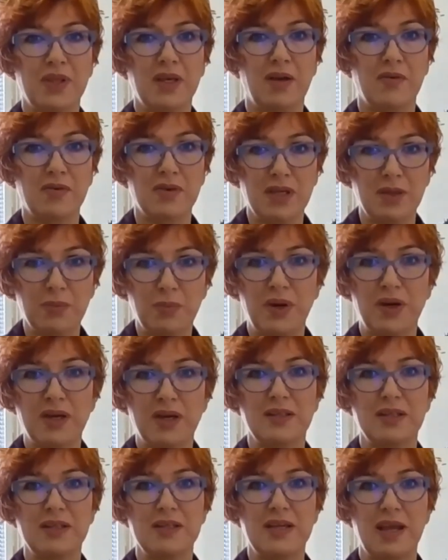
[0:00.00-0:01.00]
governing
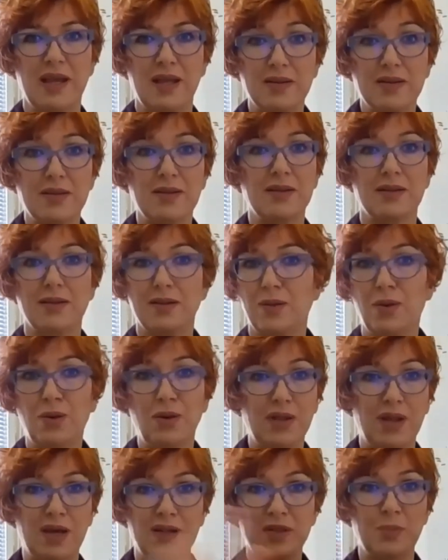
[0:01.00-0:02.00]
party, and
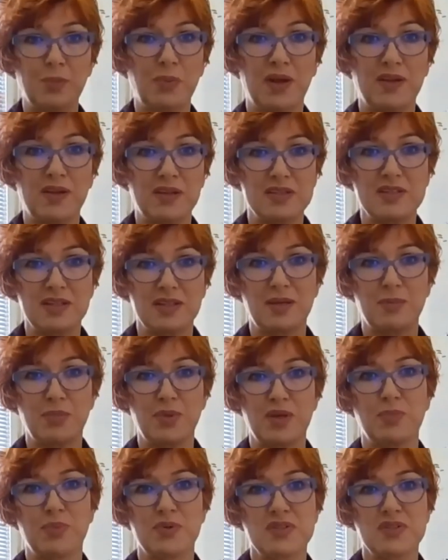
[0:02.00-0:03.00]
all other parties that are
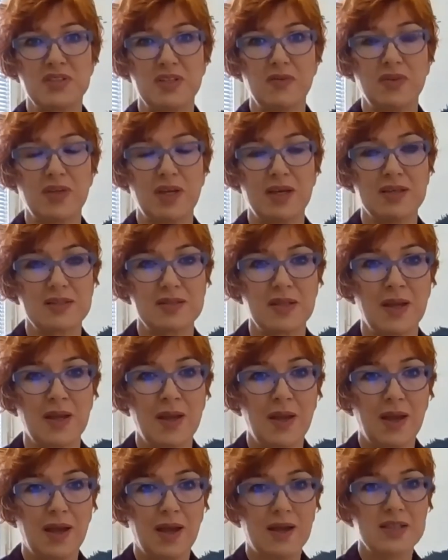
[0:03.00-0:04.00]
being perceived as
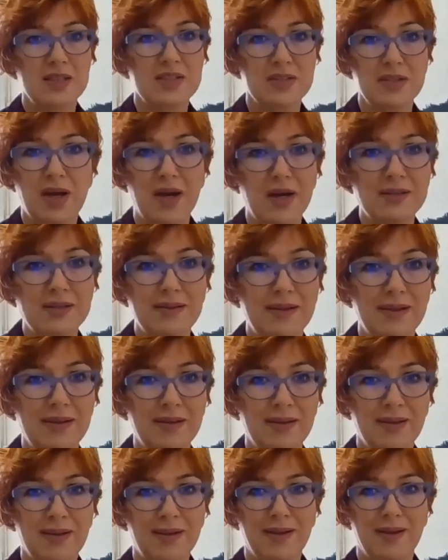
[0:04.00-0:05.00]

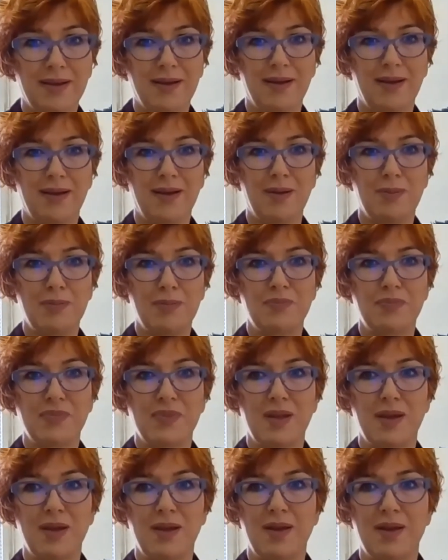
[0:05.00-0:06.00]
stardy
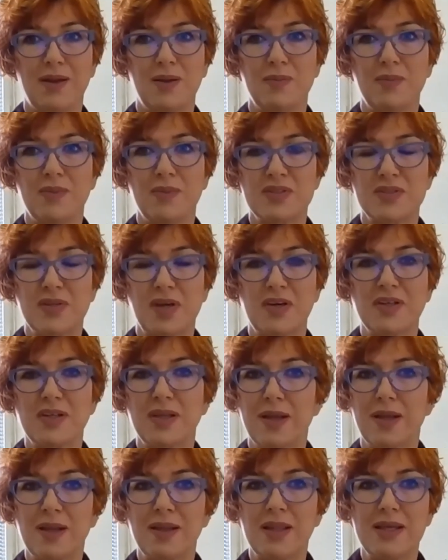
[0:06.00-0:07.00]

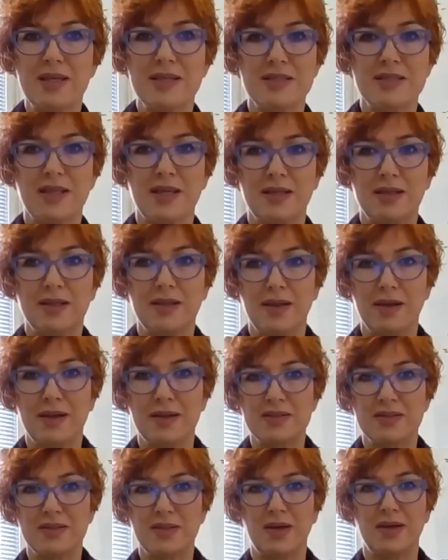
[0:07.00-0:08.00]
elites and
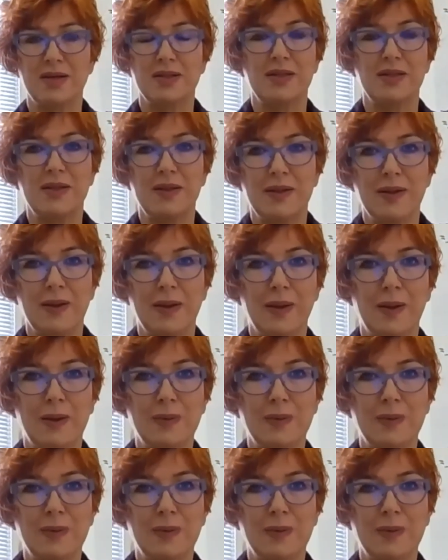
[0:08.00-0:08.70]
stardy